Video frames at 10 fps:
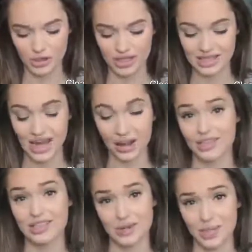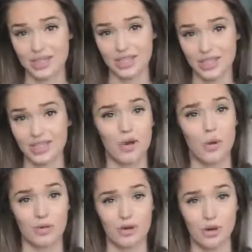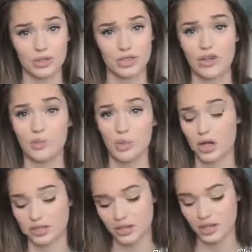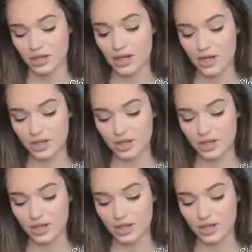can tell that somebody's just overdosed on the bronzer.